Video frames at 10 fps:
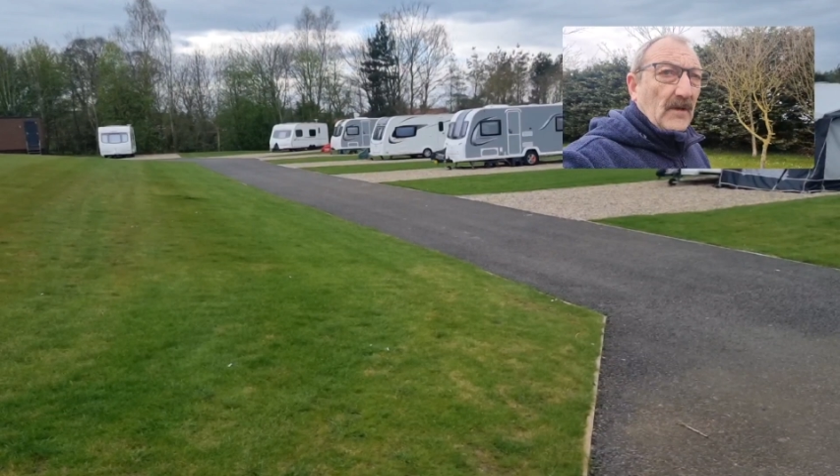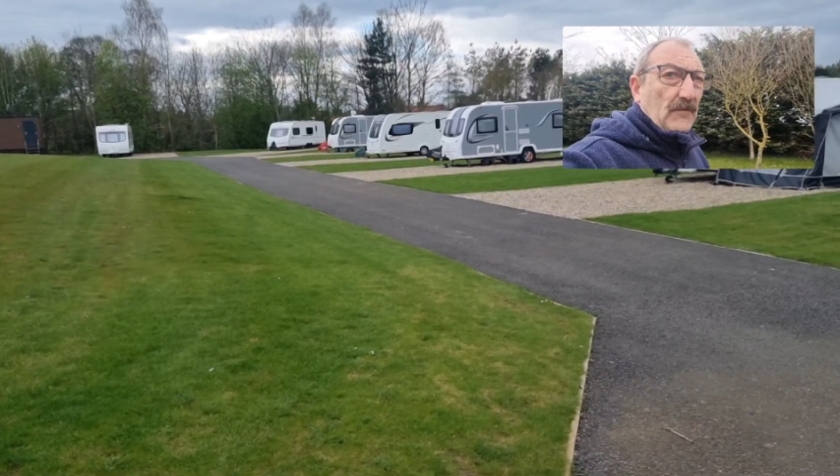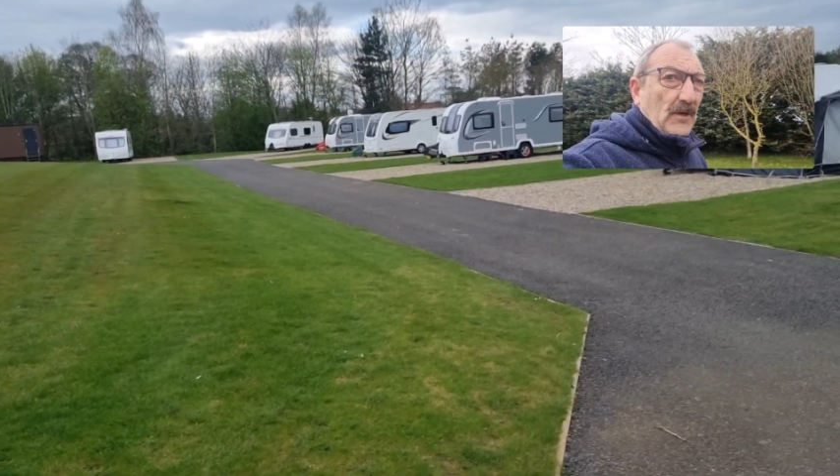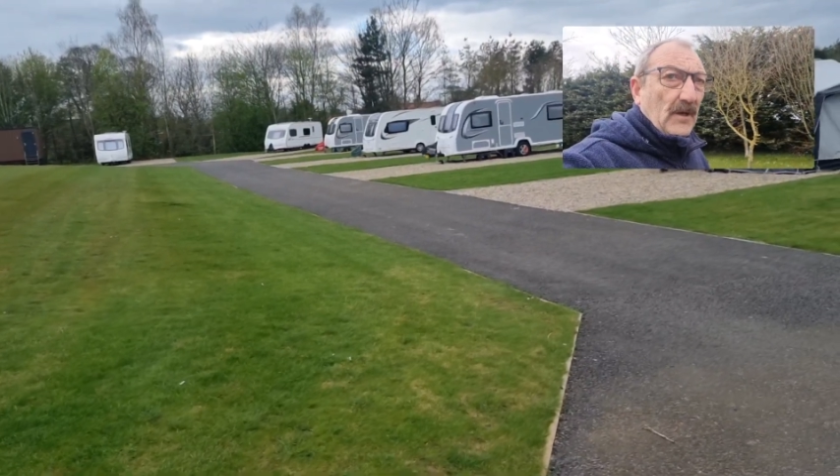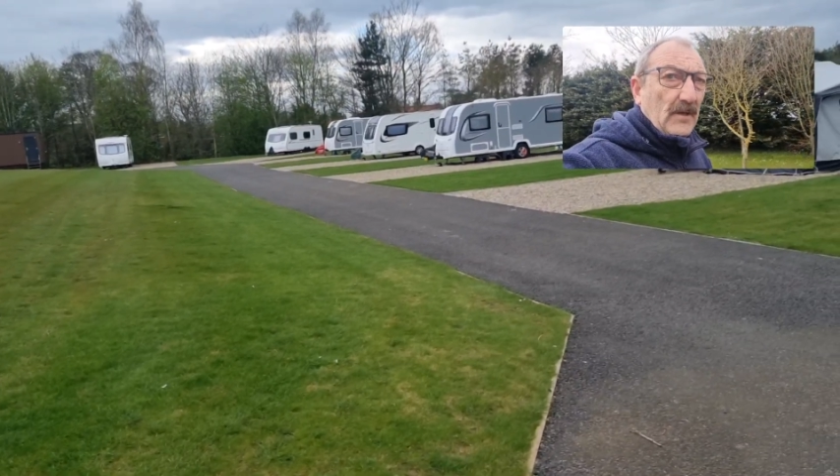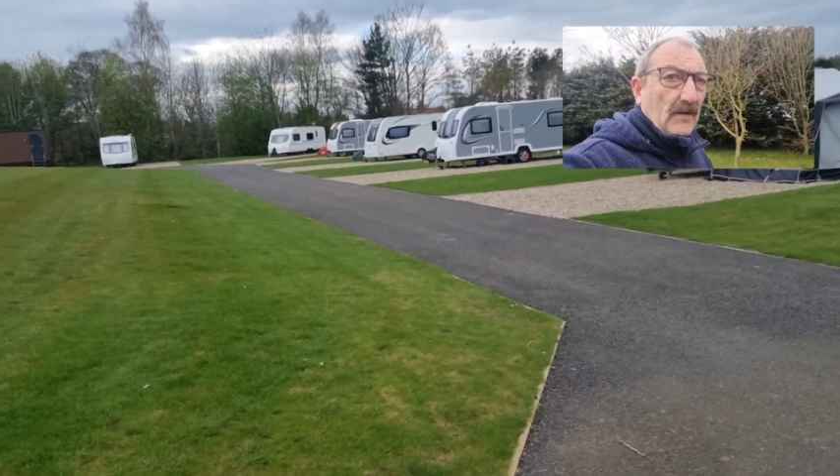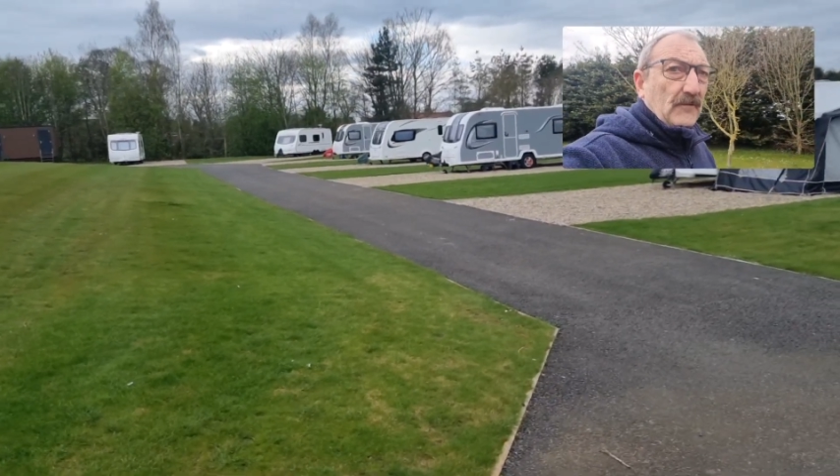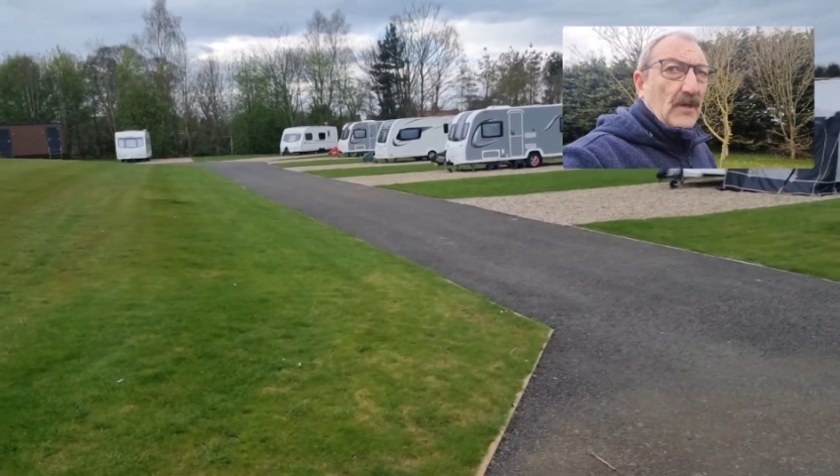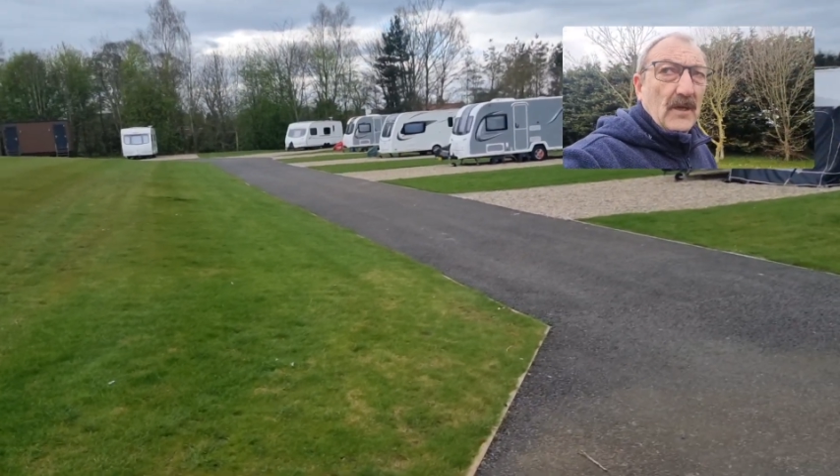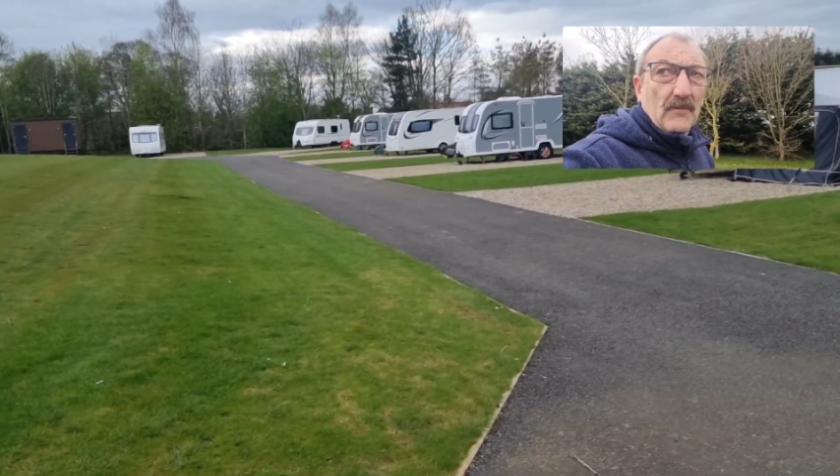have
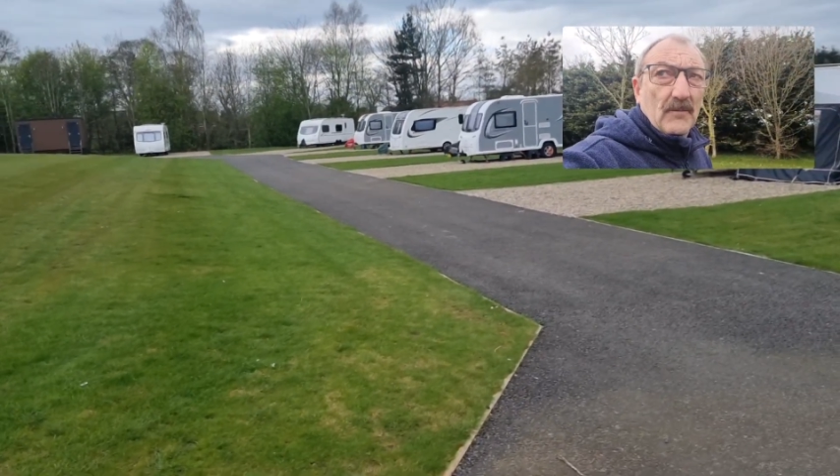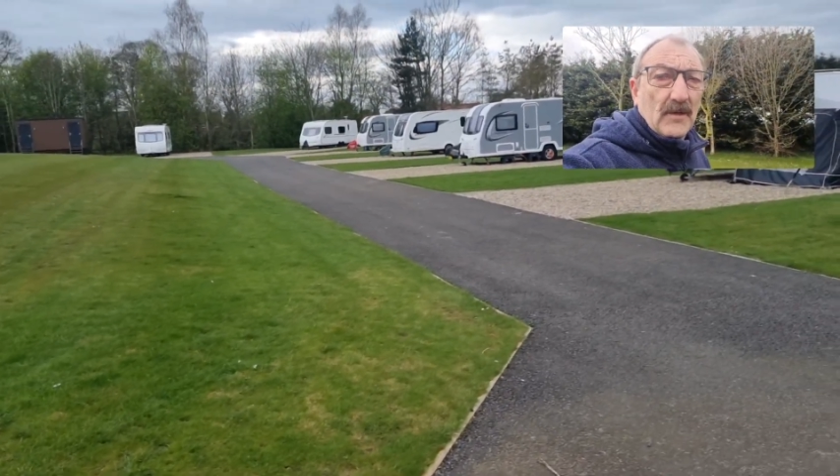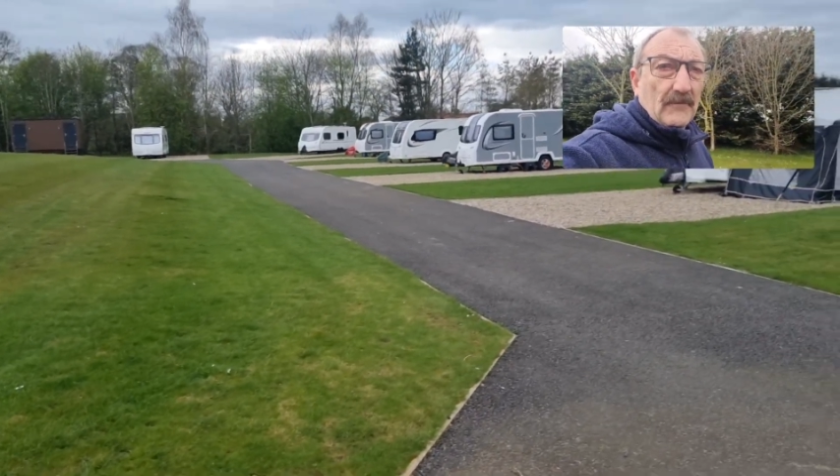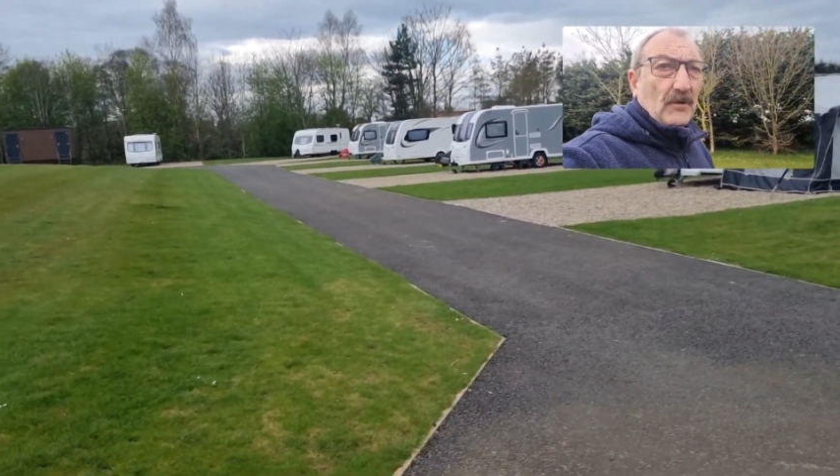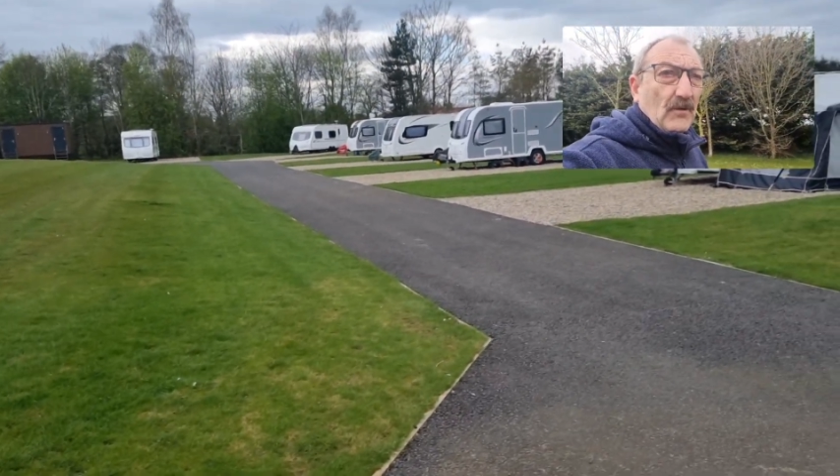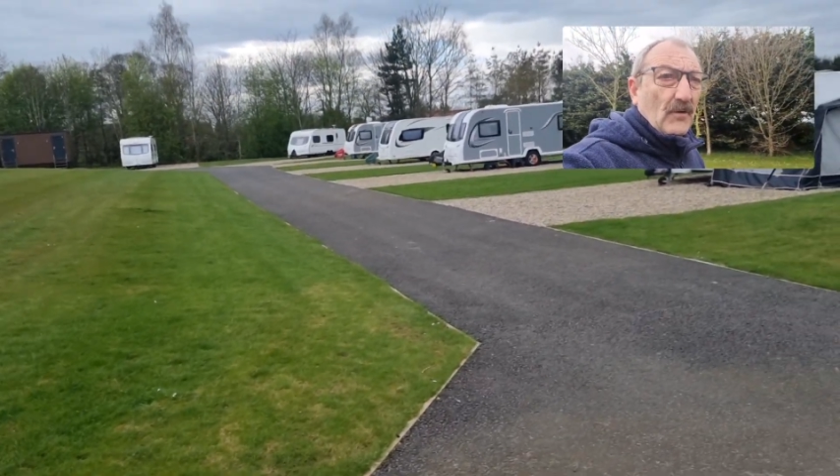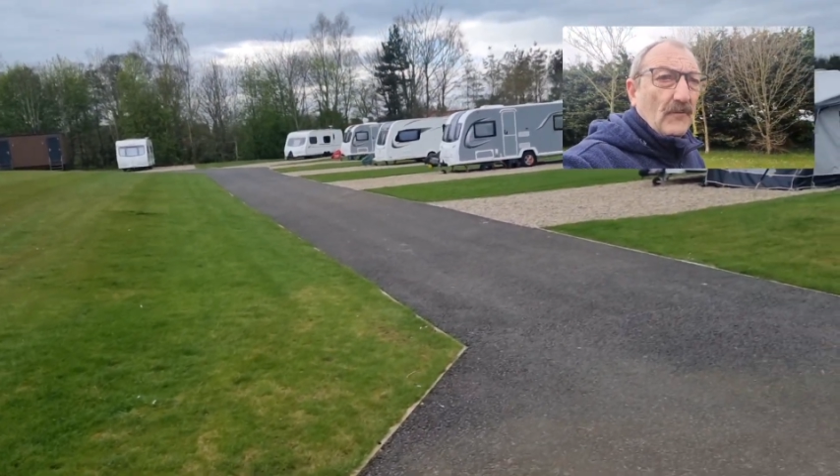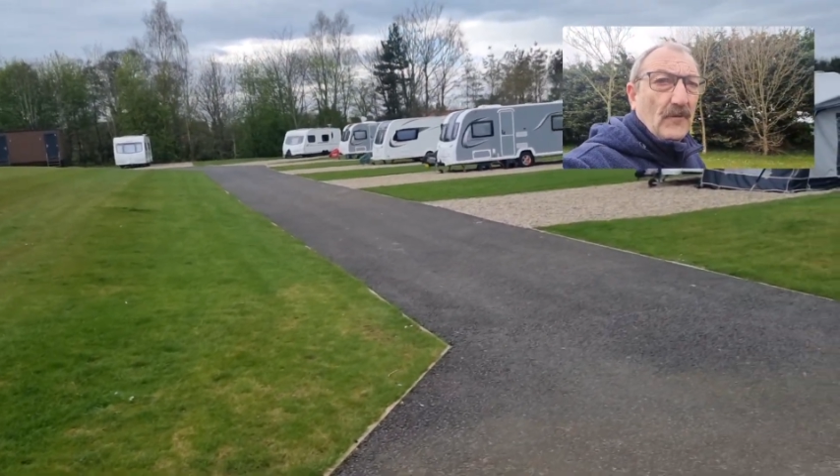to look on